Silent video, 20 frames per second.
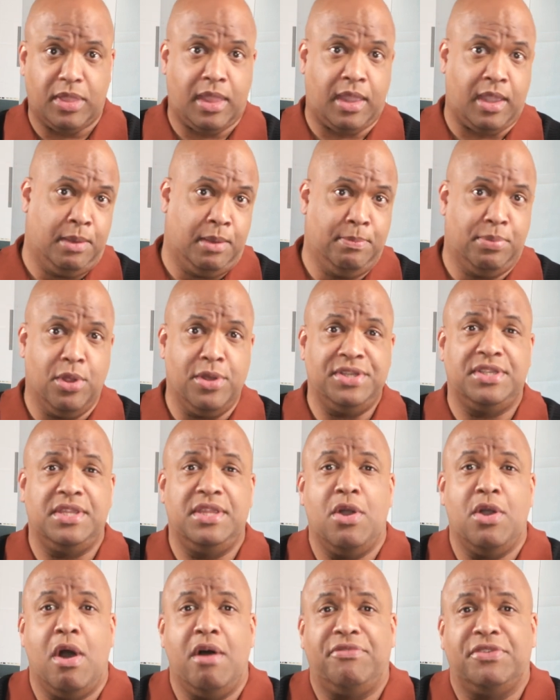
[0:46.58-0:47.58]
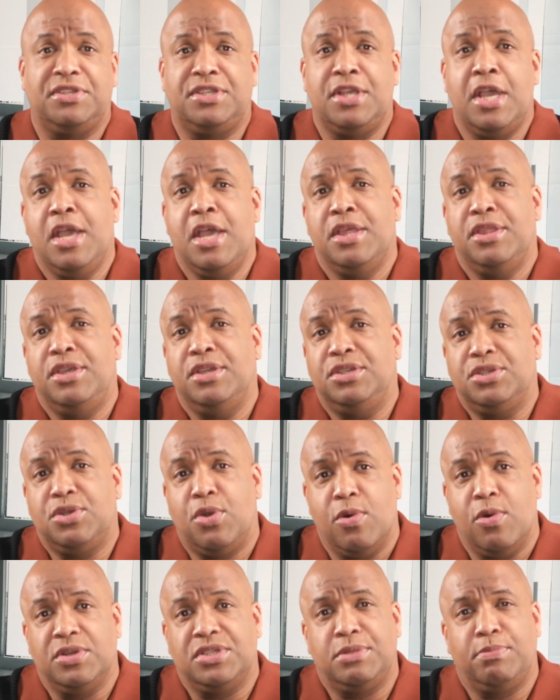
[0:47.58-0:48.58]
employees in the office. This
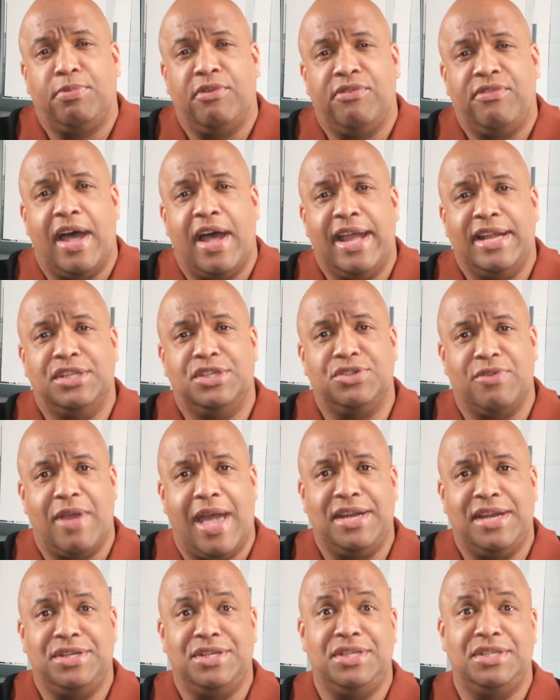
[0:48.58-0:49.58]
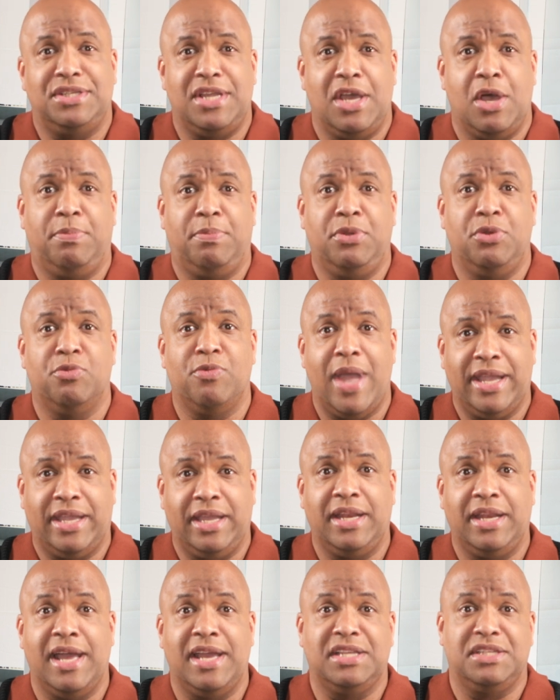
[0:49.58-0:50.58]
course provides strategies to help you
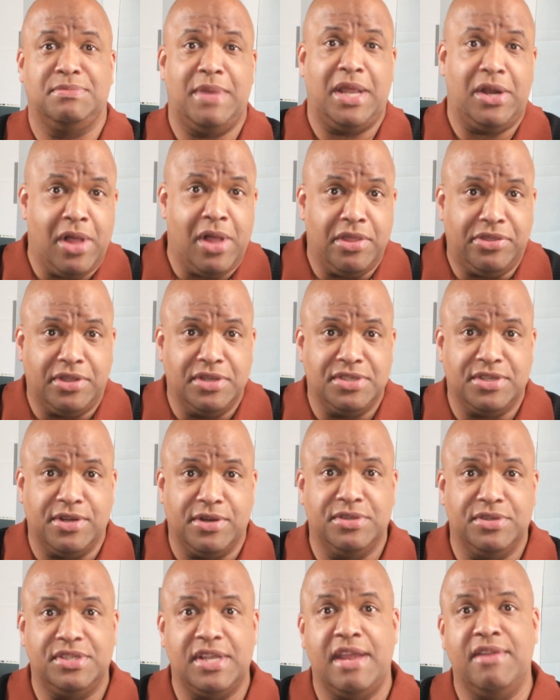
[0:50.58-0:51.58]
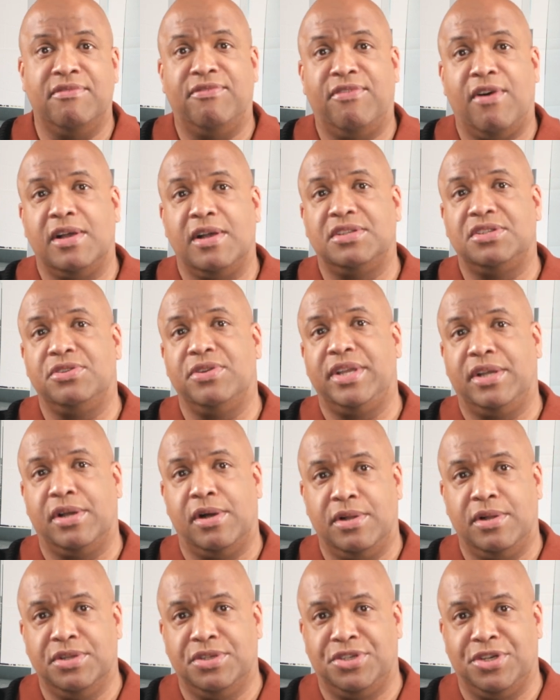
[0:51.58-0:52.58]
recognize mental health concerns and foster a
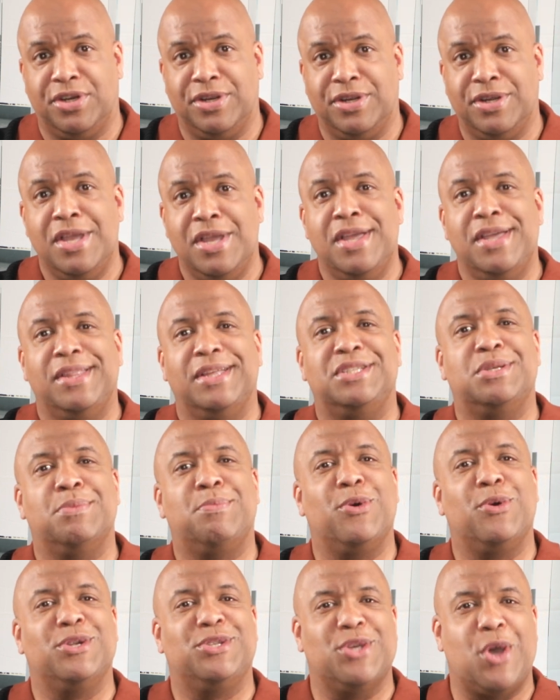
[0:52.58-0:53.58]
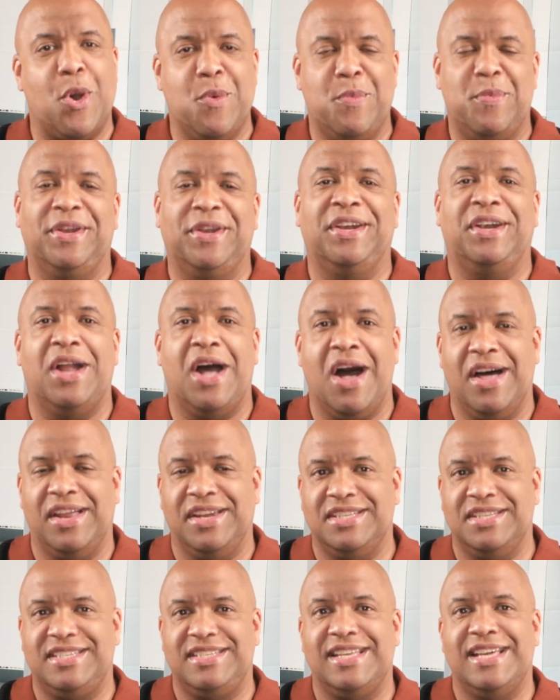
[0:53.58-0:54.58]
culture that supports open and
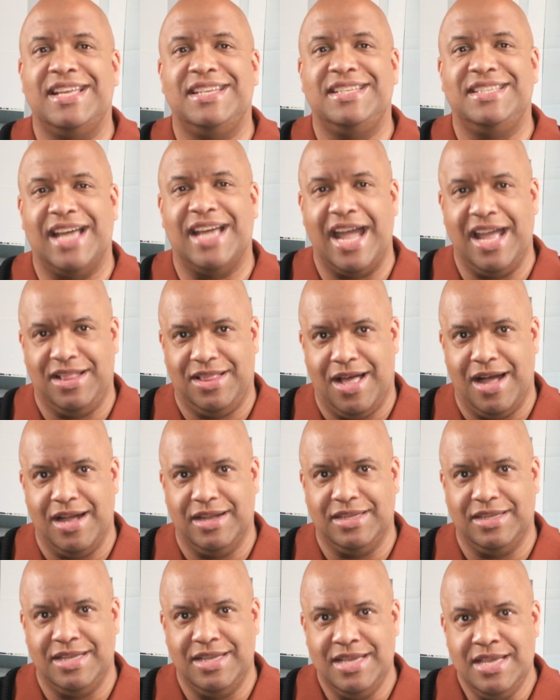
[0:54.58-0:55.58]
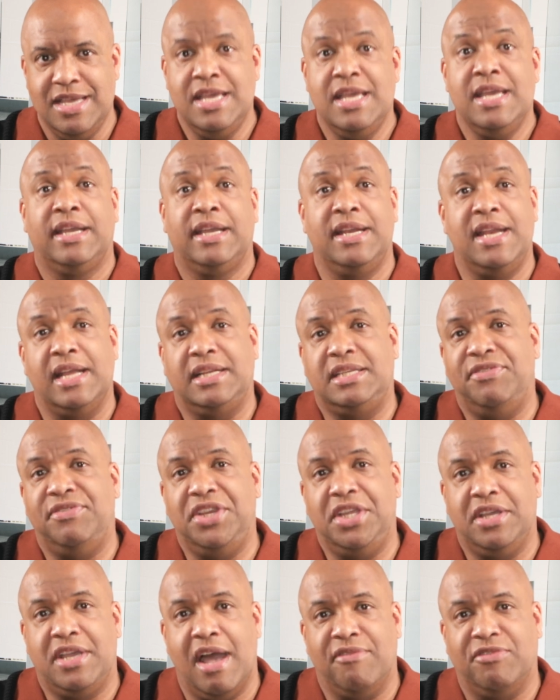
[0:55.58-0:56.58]
honest dialogue. Connectivity
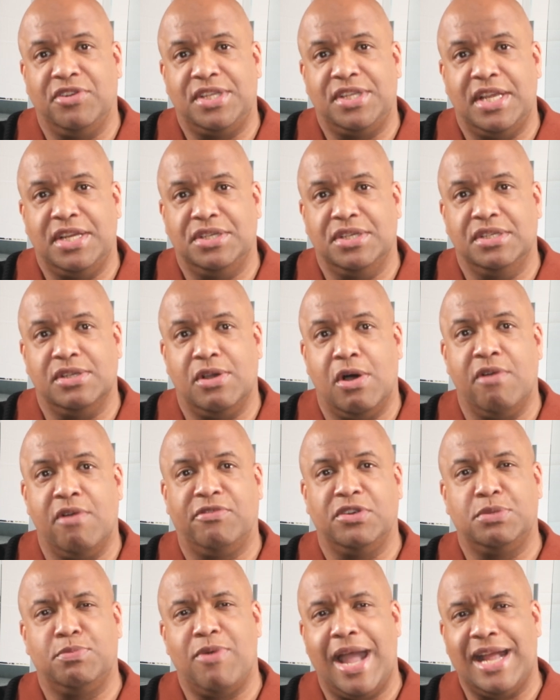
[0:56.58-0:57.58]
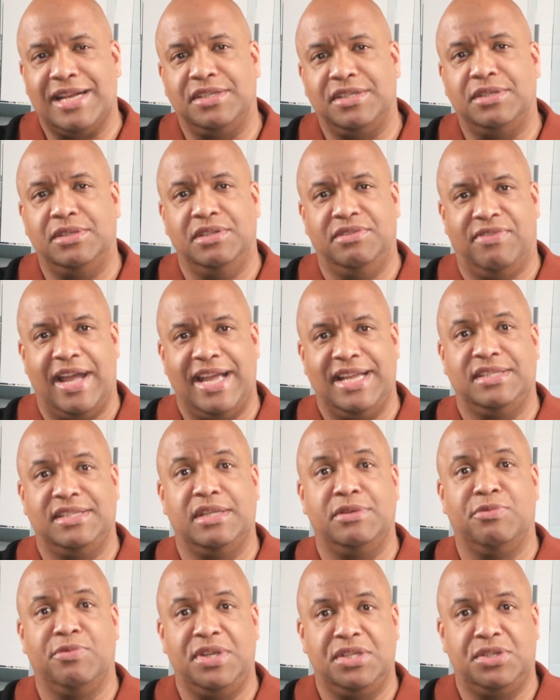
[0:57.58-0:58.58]
and Conversations offers practical advice and
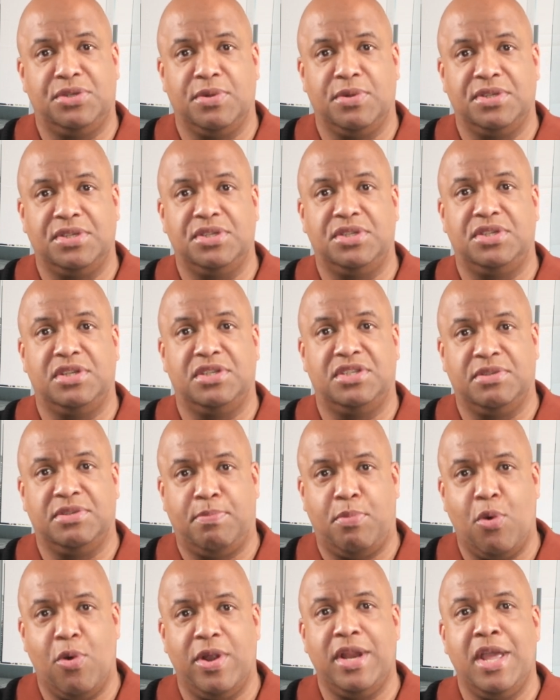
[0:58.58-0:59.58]
resources to support